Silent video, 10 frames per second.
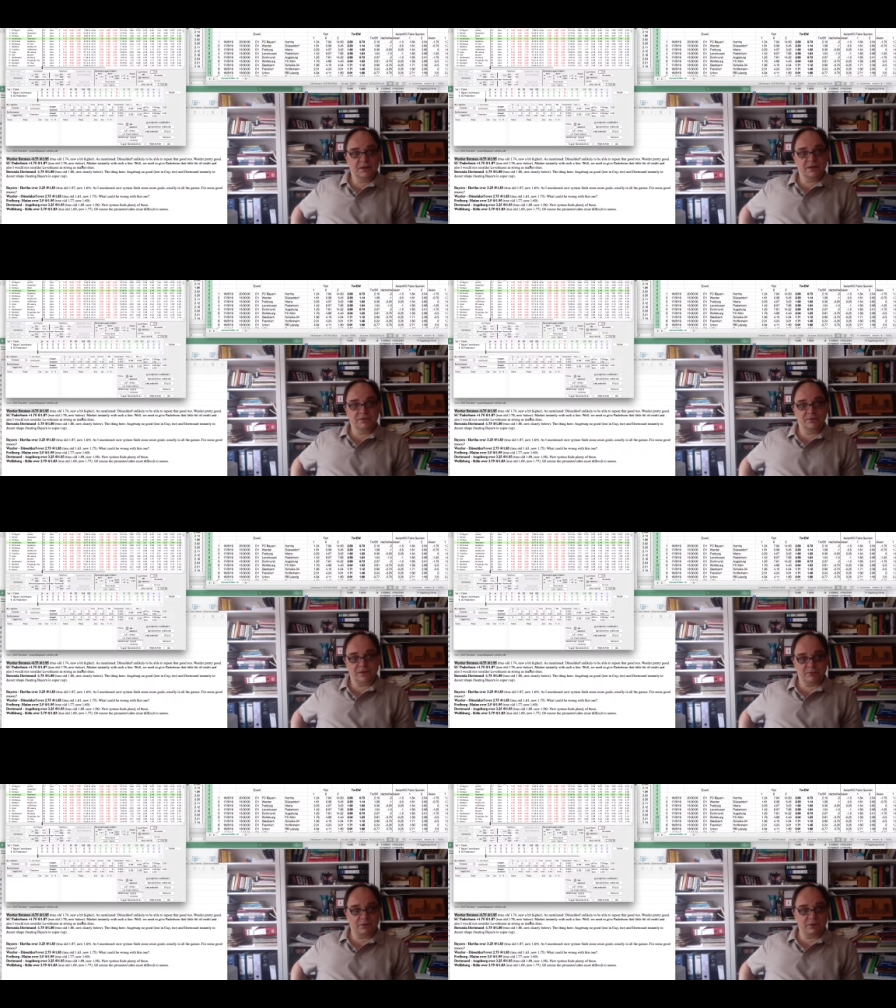You say,
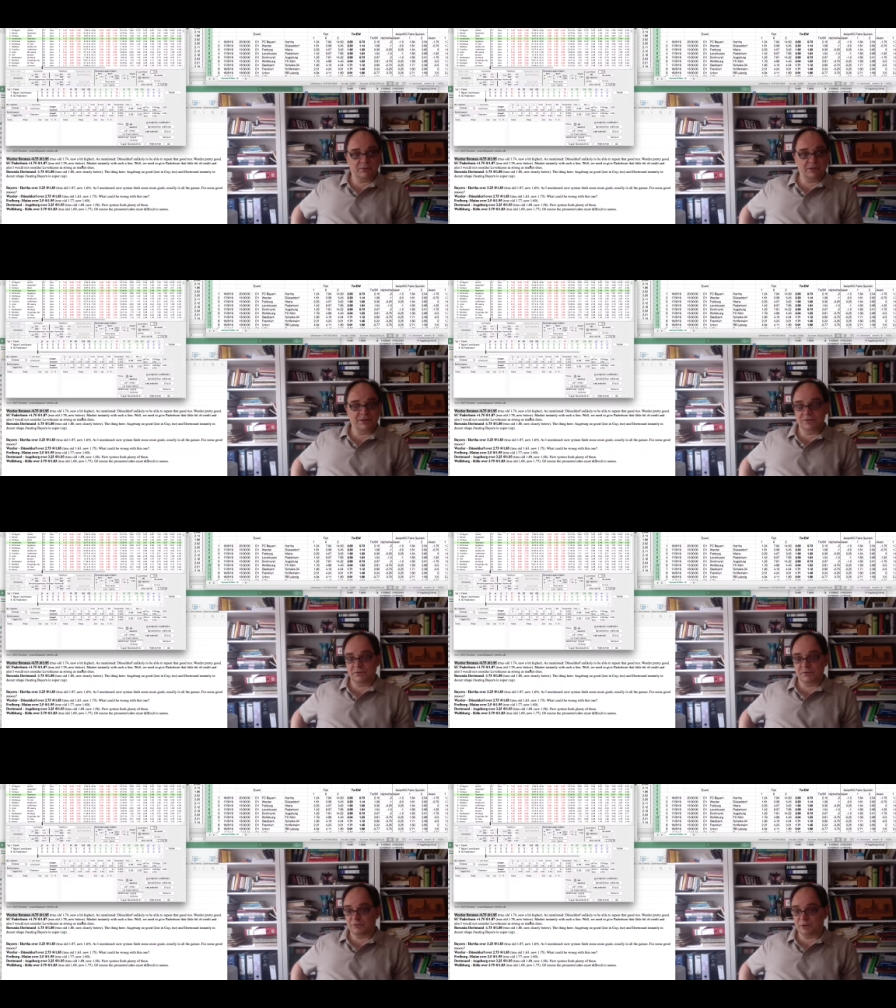well, why did you
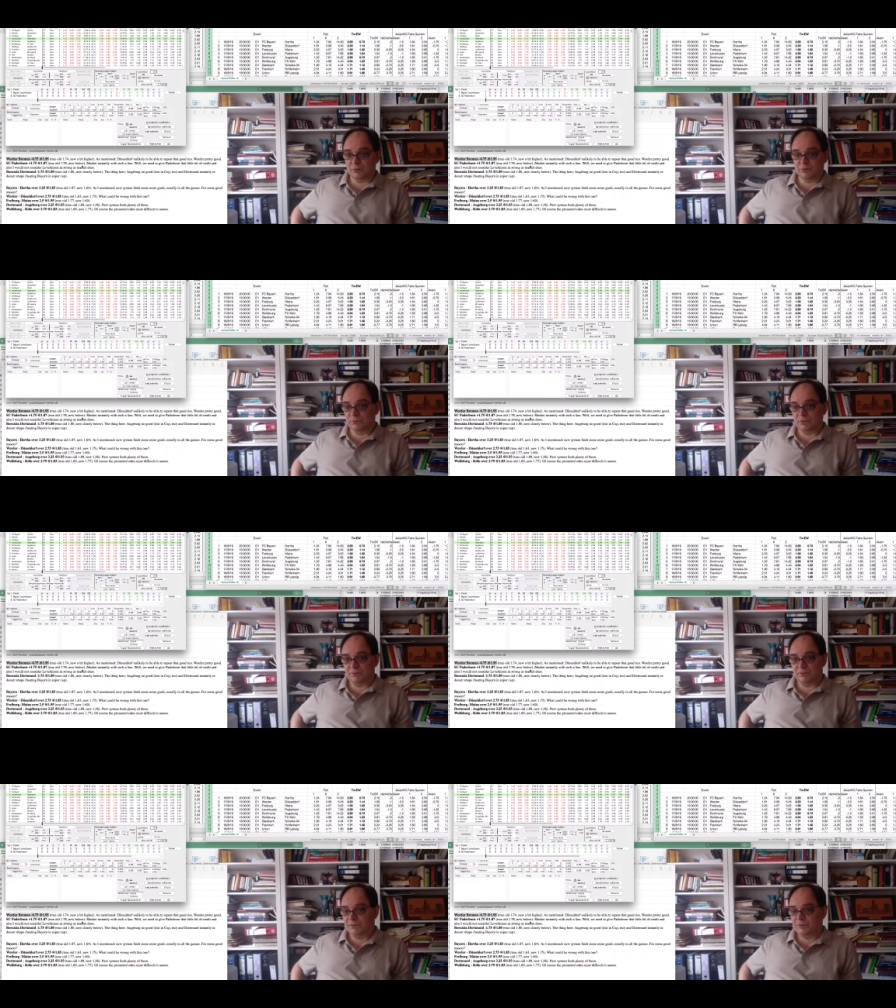go forward?
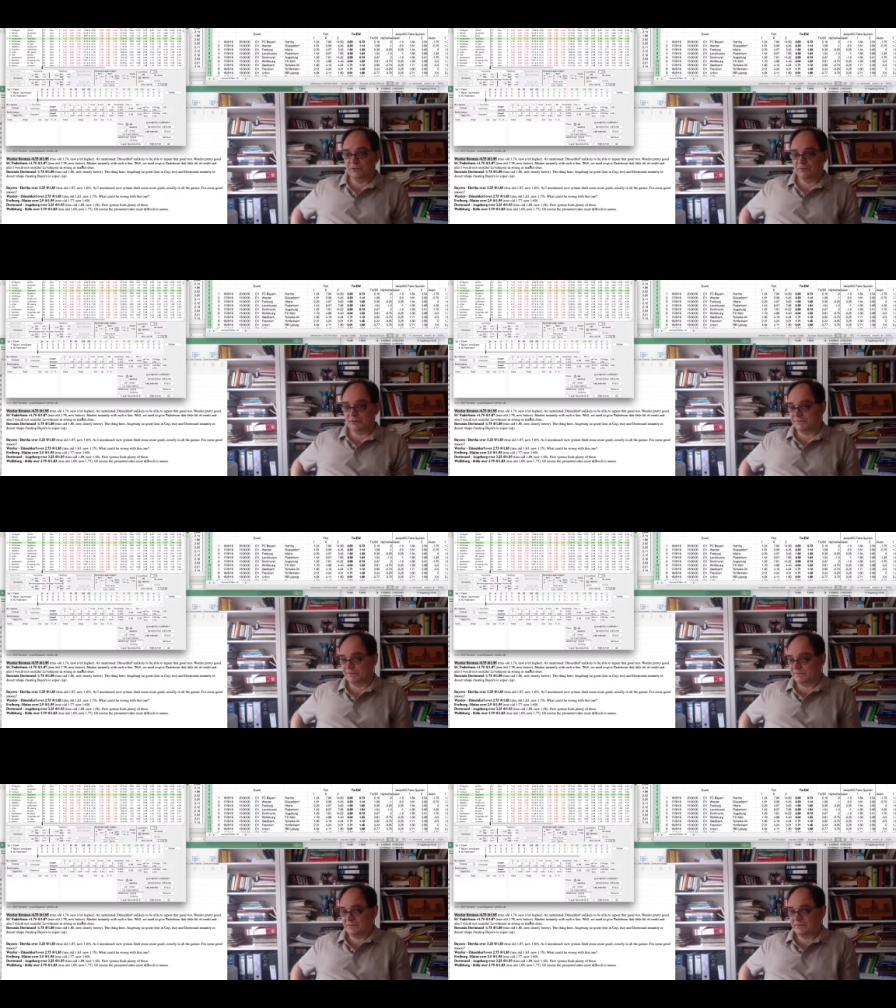Well, we would have
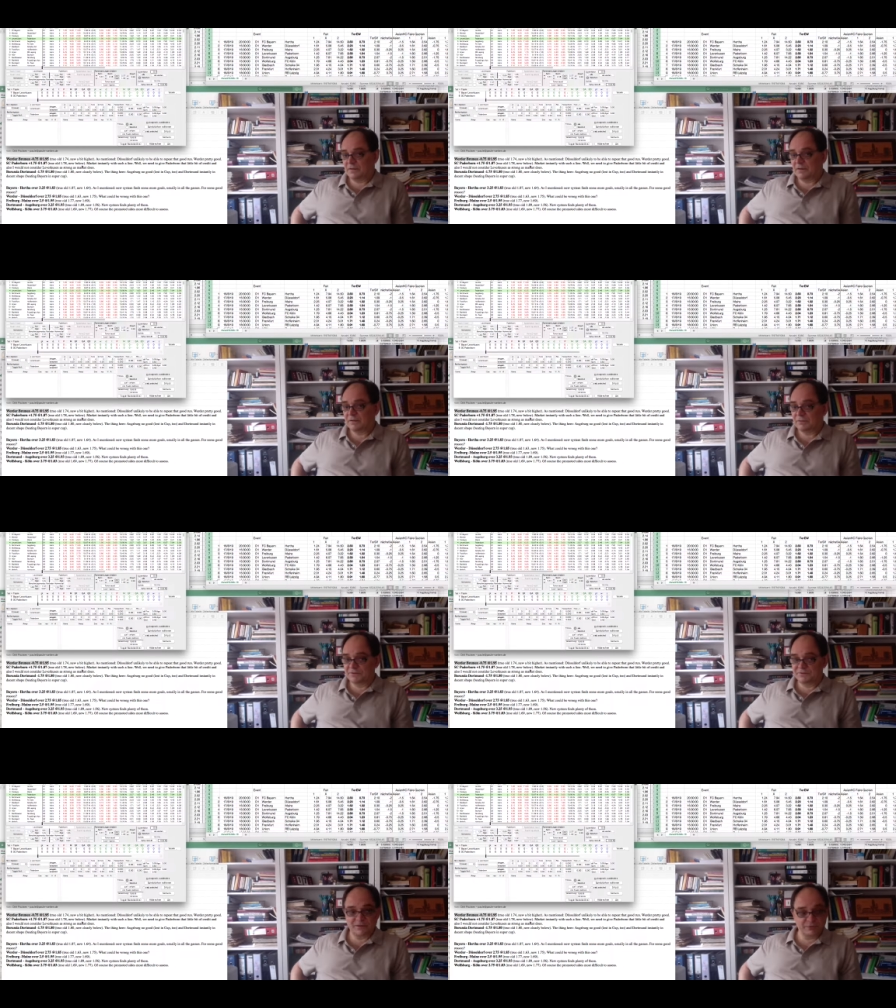lost. Otherwise,
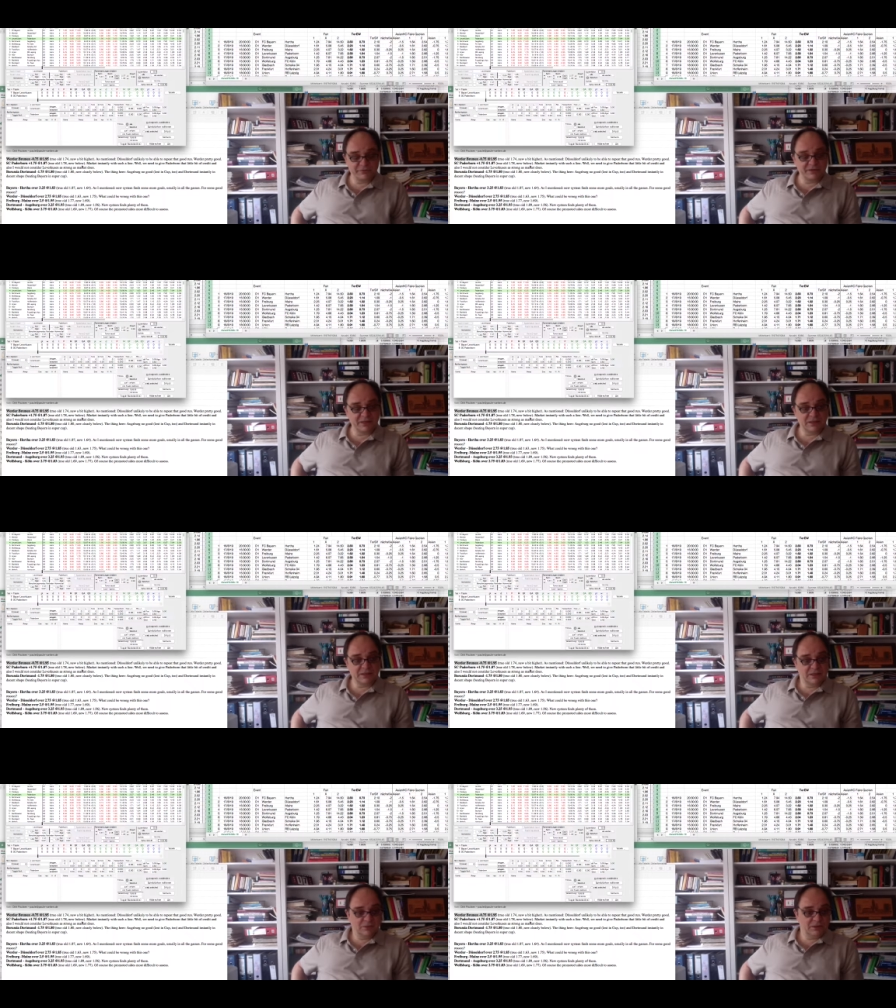they would say,
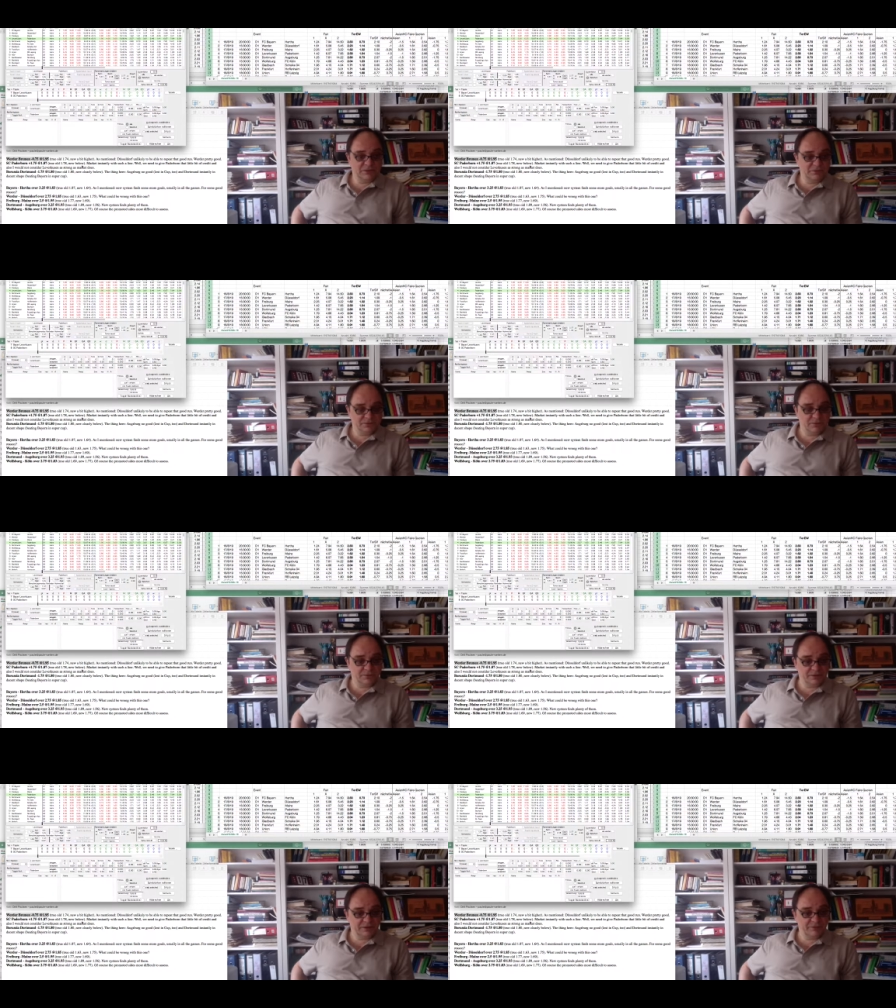well, so
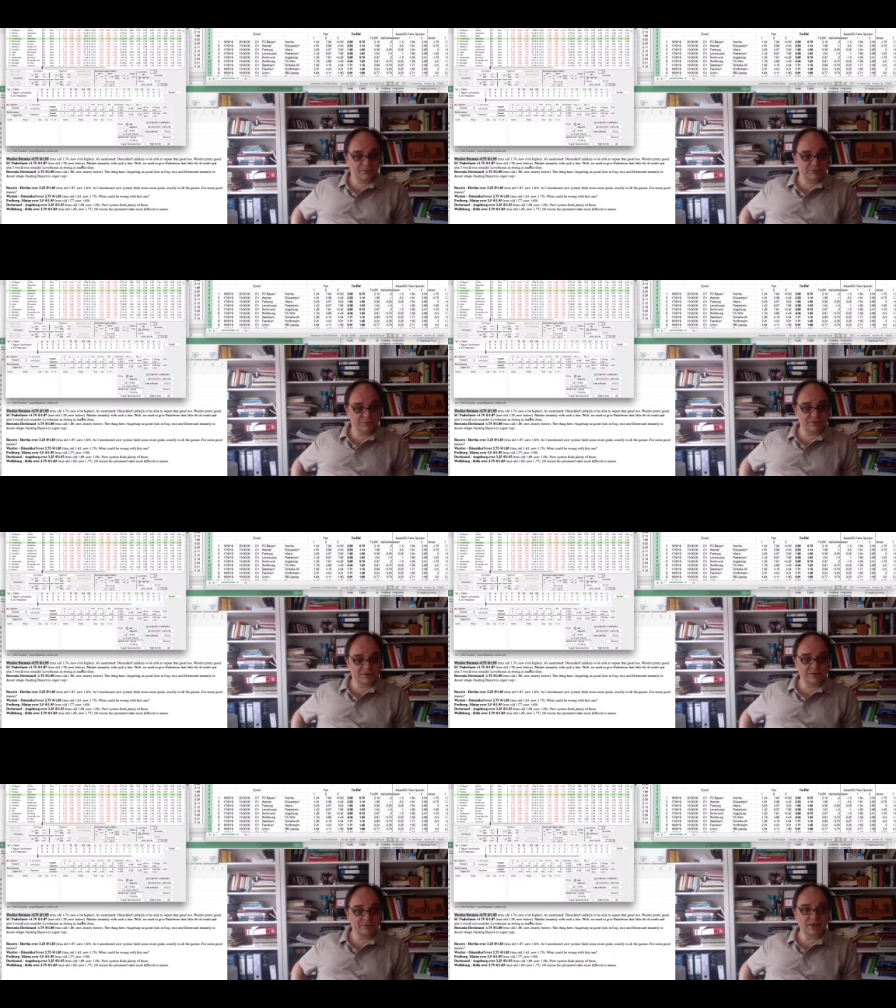it
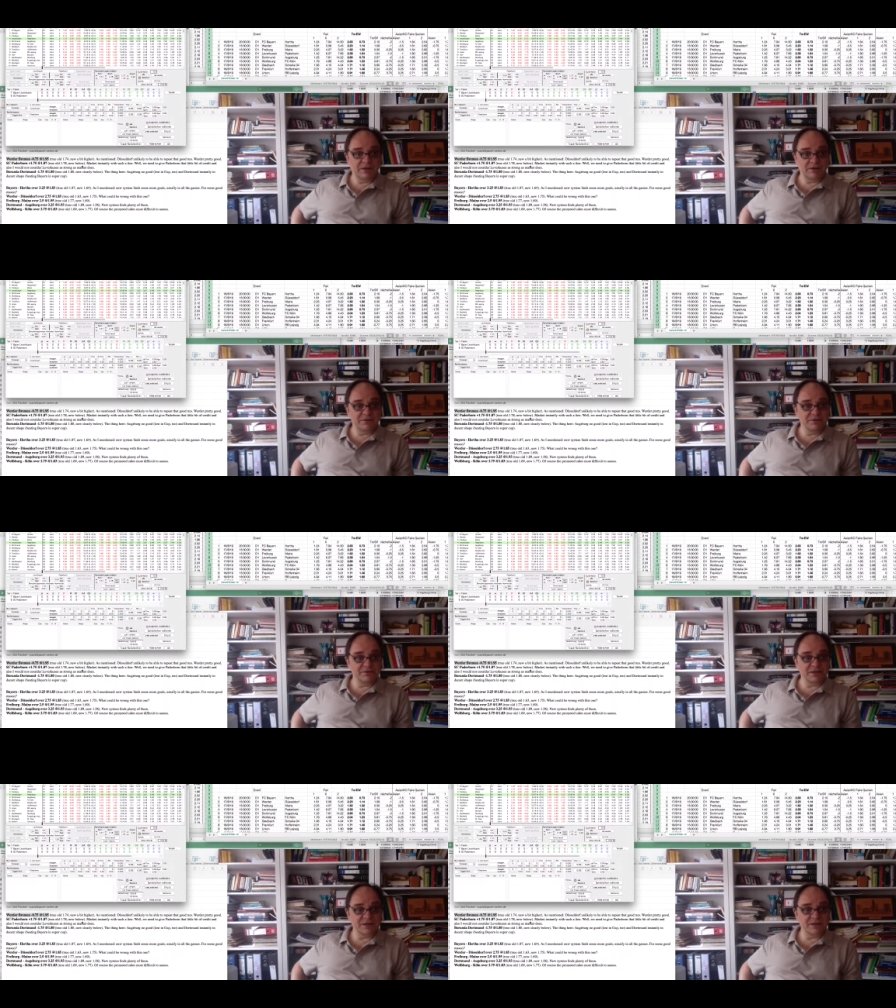didn't matter, the
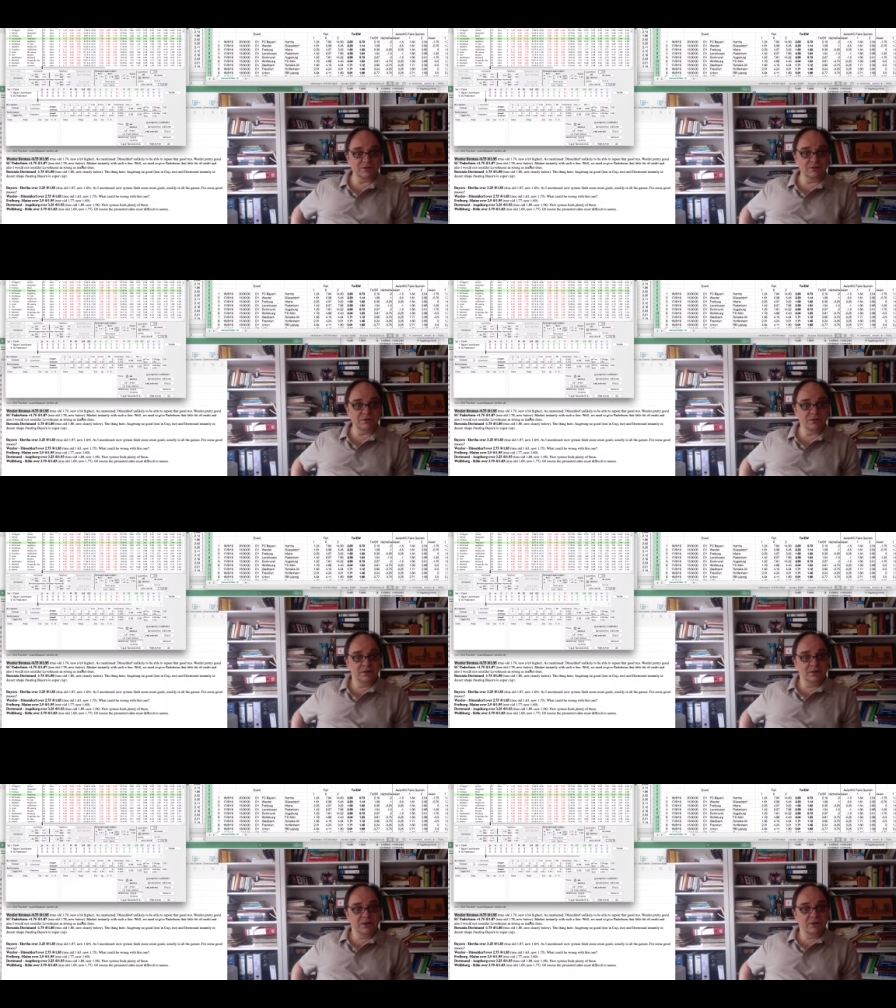second goal.
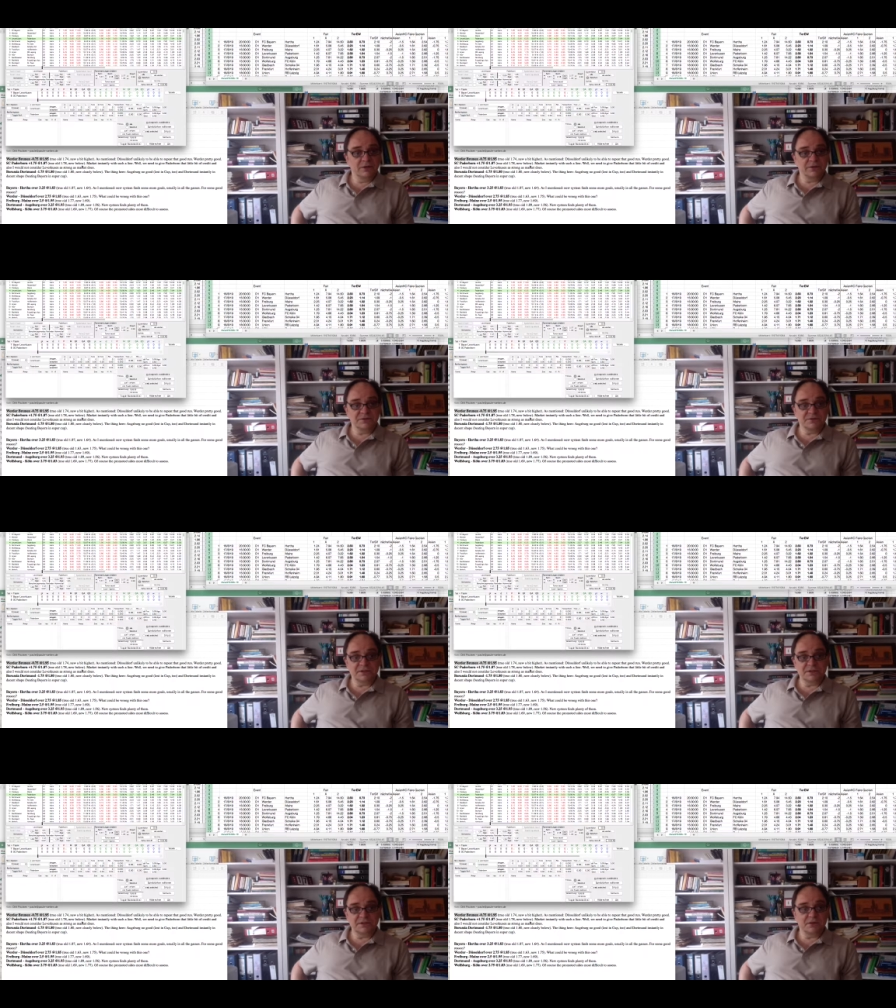We conceded.